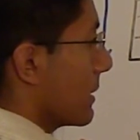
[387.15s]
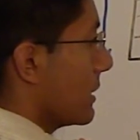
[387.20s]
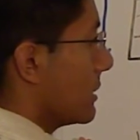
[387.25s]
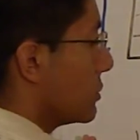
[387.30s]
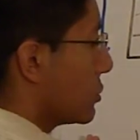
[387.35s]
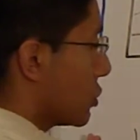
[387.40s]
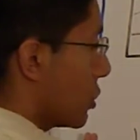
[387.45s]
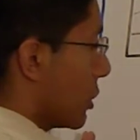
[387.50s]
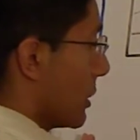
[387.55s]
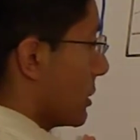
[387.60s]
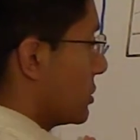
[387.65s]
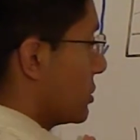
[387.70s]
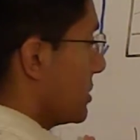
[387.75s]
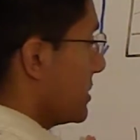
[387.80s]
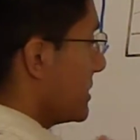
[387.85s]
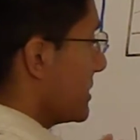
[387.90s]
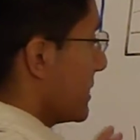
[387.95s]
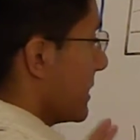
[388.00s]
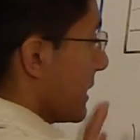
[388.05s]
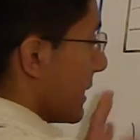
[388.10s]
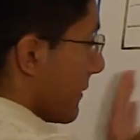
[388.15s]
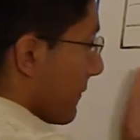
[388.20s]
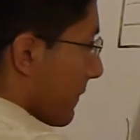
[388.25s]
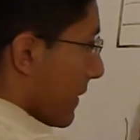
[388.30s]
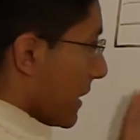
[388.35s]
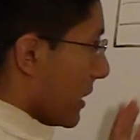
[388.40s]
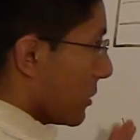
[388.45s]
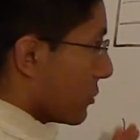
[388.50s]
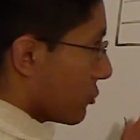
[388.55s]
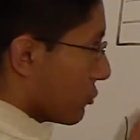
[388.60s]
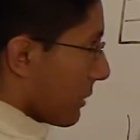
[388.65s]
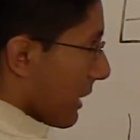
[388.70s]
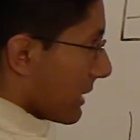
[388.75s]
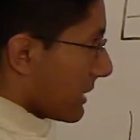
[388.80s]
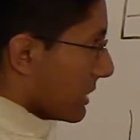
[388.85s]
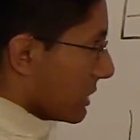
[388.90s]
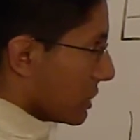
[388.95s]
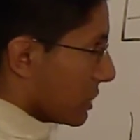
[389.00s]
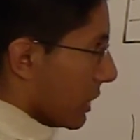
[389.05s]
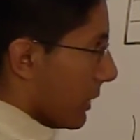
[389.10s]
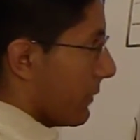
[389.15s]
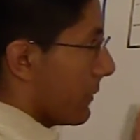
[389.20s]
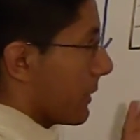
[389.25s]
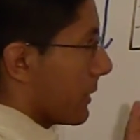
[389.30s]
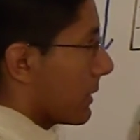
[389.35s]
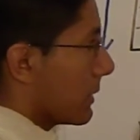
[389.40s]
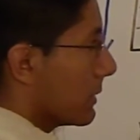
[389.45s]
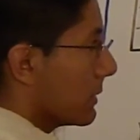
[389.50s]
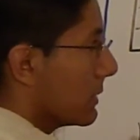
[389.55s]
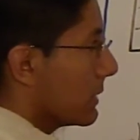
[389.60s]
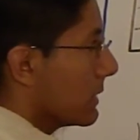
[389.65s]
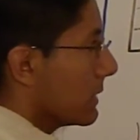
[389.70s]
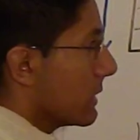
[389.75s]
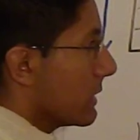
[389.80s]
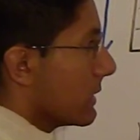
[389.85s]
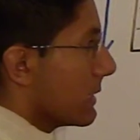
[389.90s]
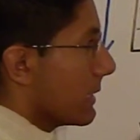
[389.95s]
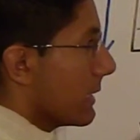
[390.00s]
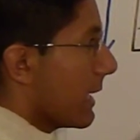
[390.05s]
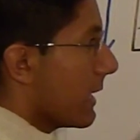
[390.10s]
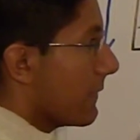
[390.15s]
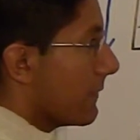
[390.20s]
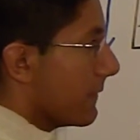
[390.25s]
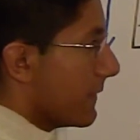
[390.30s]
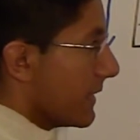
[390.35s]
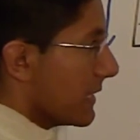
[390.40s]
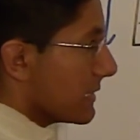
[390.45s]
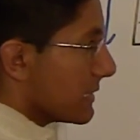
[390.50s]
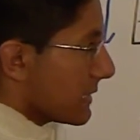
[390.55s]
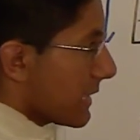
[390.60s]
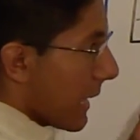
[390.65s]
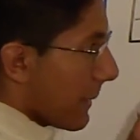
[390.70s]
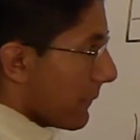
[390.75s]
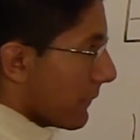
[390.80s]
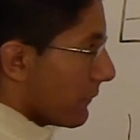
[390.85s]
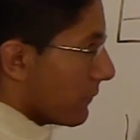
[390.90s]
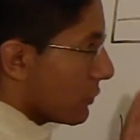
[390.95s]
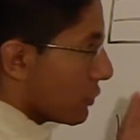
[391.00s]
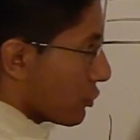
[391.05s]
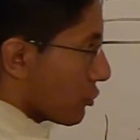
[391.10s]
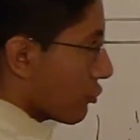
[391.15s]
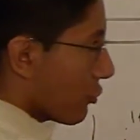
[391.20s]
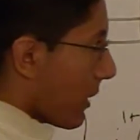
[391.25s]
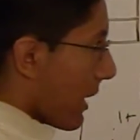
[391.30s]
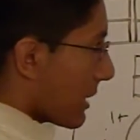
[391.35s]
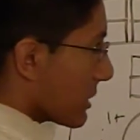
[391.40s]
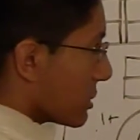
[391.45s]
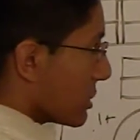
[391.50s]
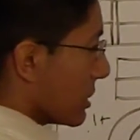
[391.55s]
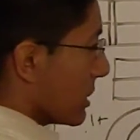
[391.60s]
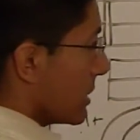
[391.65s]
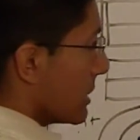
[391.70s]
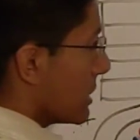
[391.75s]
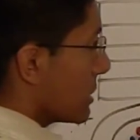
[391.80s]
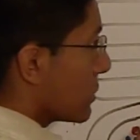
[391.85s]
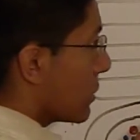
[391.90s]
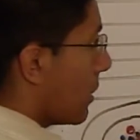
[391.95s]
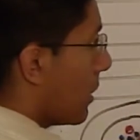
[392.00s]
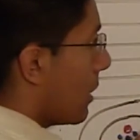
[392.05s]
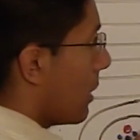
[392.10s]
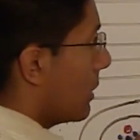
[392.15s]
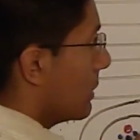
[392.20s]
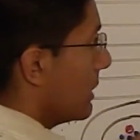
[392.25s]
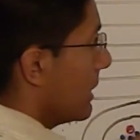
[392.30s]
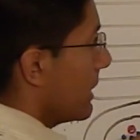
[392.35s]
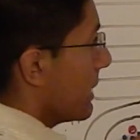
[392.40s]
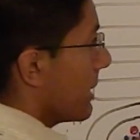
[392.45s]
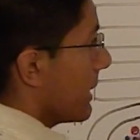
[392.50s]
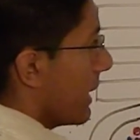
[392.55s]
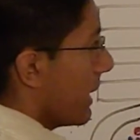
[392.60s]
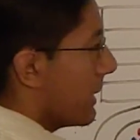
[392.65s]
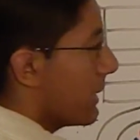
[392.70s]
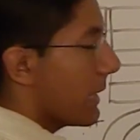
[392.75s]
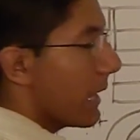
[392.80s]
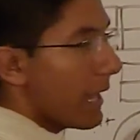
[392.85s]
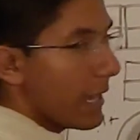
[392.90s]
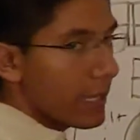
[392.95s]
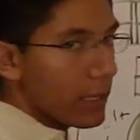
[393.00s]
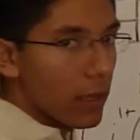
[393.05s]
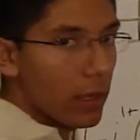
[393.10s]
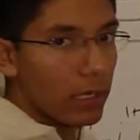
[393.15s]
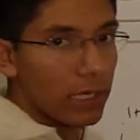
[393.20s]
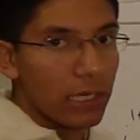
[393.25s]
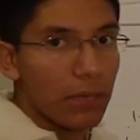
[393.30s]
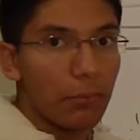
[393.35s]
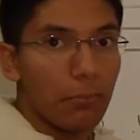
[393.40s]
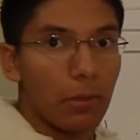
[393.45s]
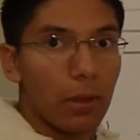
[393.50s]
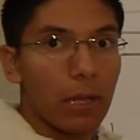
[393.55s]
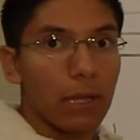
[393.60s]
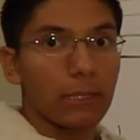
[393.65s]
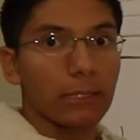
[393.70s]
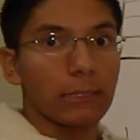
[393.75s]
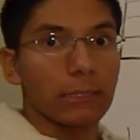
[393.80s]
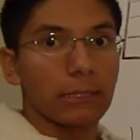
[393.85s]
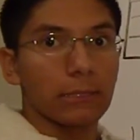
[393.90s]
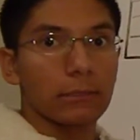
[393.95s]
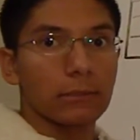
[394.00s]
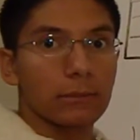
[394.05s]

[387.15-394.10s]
charges, they attract each other. And this type of attraction is called an ionic bond.